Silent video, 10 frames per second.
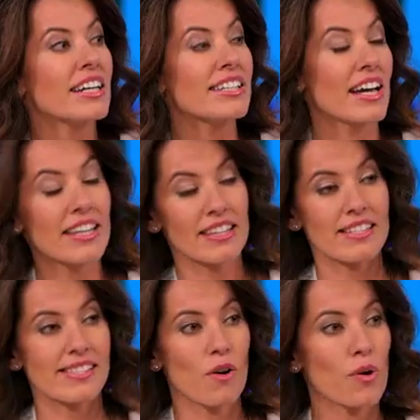Yeah,
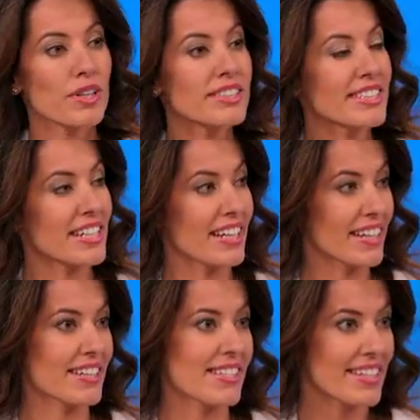this oral
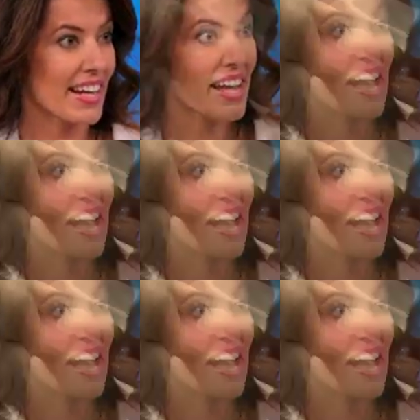DNA test that I